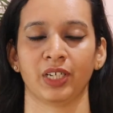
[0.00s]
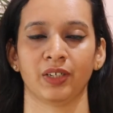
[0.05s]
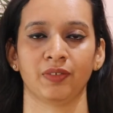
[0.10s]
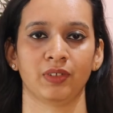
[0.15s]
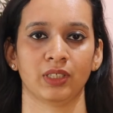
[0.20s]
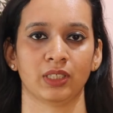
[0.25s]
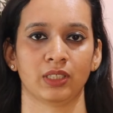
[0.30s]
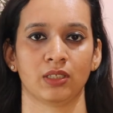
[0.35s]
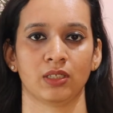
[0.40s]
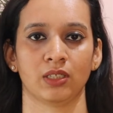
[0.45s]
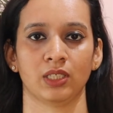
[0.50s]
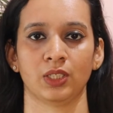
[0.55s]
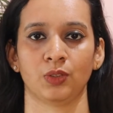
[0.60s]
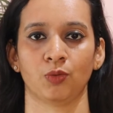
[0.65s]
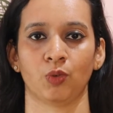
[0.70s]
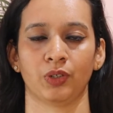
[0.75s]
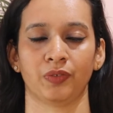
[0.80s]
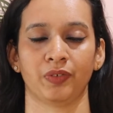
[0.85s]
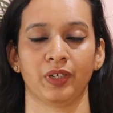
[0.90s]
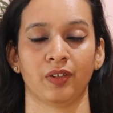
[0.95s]
have discussed
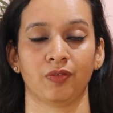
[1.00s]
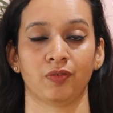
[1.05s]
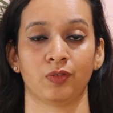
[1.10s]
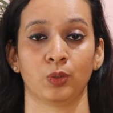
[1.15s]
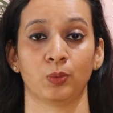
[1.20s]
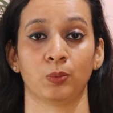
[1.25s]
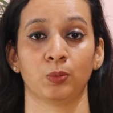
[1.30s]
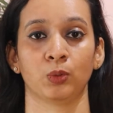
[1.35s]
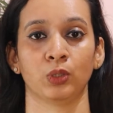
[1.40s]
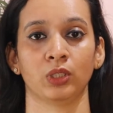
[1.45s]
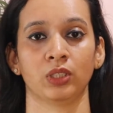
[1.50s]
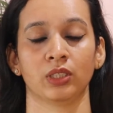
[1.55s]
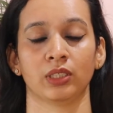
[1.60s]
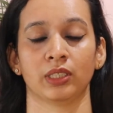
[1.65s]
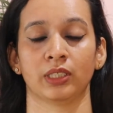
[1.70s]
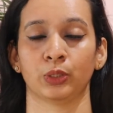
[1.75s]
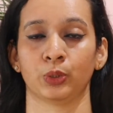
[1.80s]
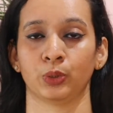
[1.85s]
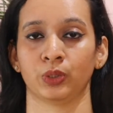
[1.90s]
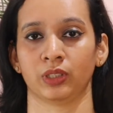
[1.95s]
what we have to put
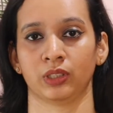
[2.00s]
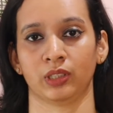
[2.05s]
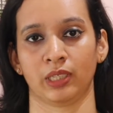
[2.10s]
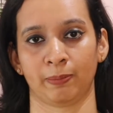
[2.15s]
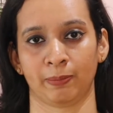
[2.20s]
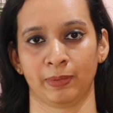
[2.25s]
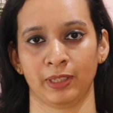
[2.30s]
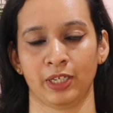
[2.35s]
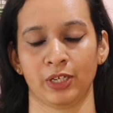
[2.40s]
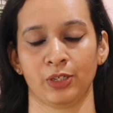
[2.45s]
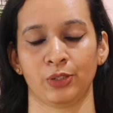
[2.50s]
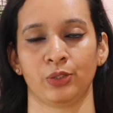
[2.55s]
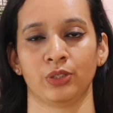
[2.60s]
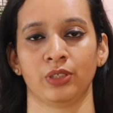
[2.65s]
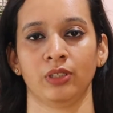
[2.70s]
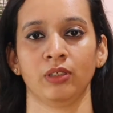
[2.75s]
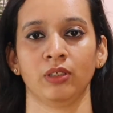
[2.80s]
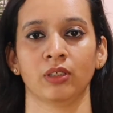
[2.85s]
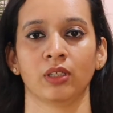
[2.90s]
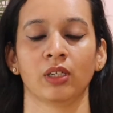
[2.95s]
into the
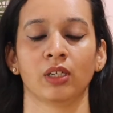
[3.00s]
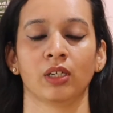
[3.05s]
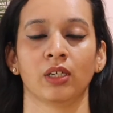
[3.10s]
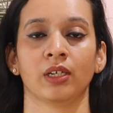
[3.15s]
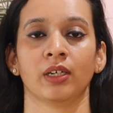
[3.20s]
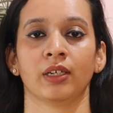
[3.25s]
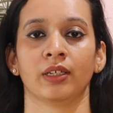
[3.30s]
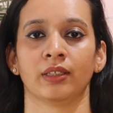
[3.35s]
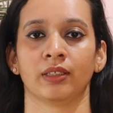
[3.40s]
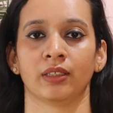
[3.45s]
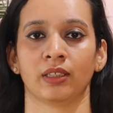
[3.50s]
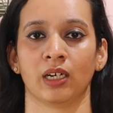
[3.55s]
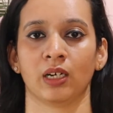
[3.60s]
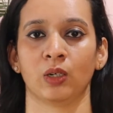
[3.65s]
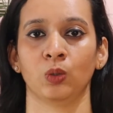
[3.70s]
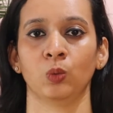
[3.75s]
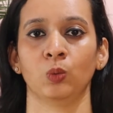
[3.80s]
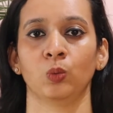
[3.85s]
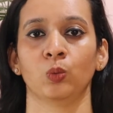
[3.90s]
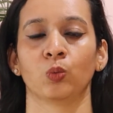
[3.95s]
application.
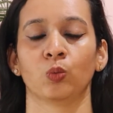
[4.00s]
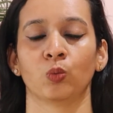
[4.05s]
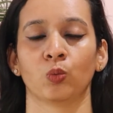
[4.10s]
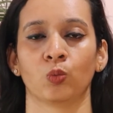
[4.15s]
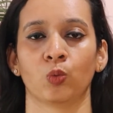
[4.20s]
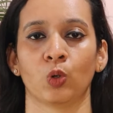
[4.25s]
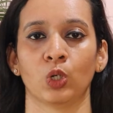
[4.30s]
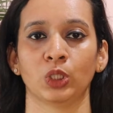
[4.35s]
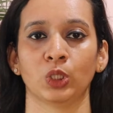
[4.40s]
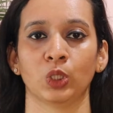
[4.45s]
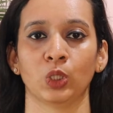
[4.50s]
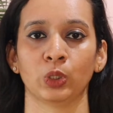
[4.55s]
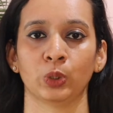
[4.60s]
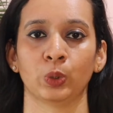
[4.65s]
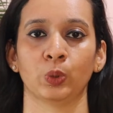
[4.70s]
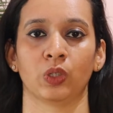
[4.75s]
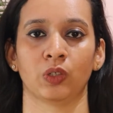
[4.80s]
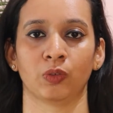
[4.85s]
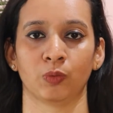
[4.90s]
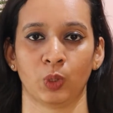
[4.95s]
Now, what all
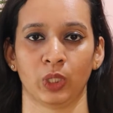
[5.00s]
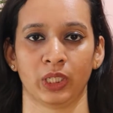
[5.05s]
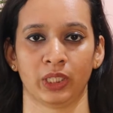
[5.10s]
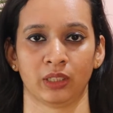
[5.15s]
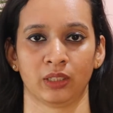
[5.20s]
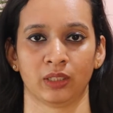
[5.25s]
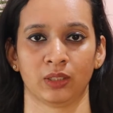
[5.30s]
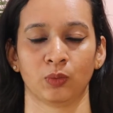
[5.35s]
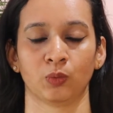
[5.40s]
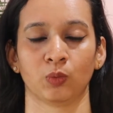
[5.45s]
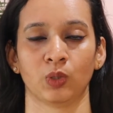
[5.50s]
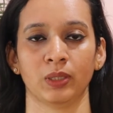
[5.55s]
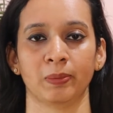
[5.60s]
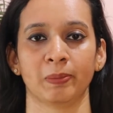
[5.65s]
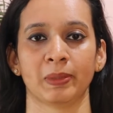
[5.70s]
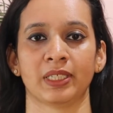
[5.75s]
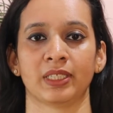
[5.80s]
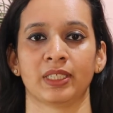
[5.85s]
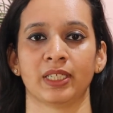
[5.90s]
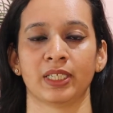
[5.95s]
to avoid, what
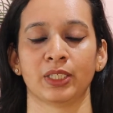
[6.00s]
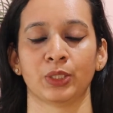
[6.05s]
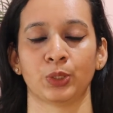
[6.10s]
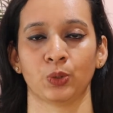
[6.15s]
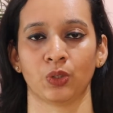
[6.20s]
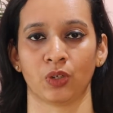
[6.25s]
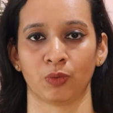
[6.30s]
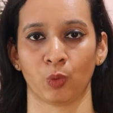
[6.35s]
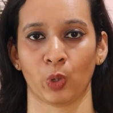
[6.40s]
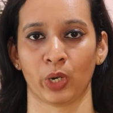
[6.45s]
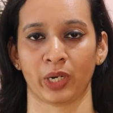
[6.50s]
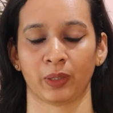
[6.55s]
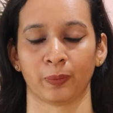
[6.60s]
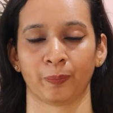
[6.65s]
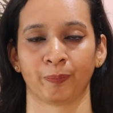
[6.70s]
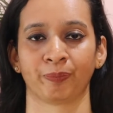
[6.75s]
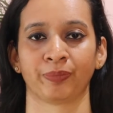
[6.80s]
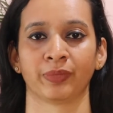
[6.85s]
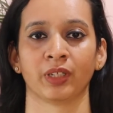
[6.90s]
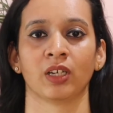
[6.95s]
mistakes to avoid.
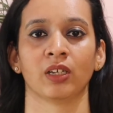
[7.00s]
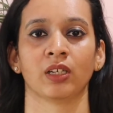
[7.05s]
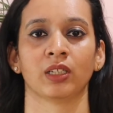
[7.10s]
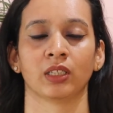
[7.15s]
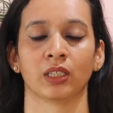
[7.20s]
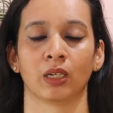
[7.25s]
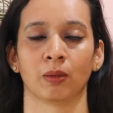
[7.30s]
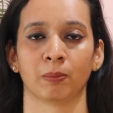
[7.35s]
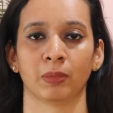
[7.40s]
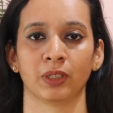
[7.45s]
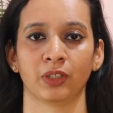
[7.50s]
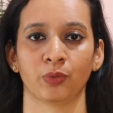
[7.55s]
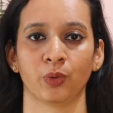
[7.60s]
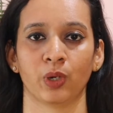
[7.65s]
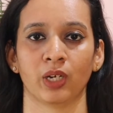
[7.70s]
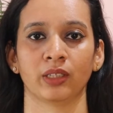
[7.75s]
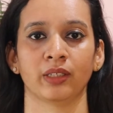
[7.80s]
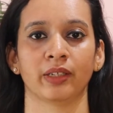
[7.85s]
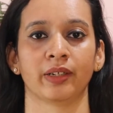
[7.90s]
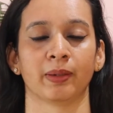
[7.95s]
Number
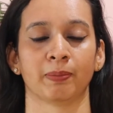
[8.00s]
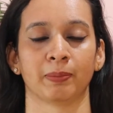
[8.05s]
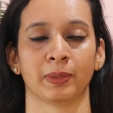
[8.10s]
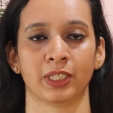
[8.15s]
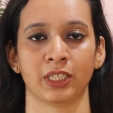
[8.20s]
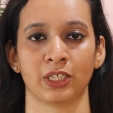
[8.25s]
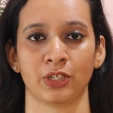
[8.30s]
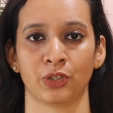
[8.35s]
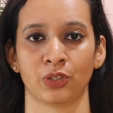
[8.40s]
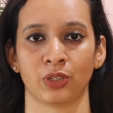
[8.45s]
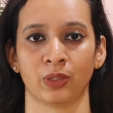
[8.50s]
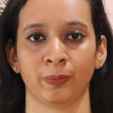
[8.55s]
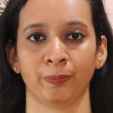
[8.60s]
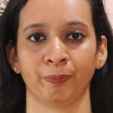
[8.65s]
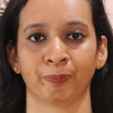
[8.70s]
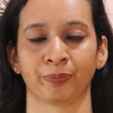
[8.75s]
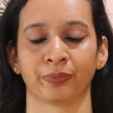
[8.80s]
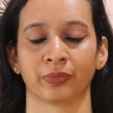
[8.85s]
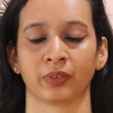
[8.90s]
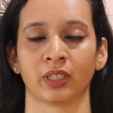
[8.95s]
one,
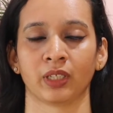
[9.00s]
repetition.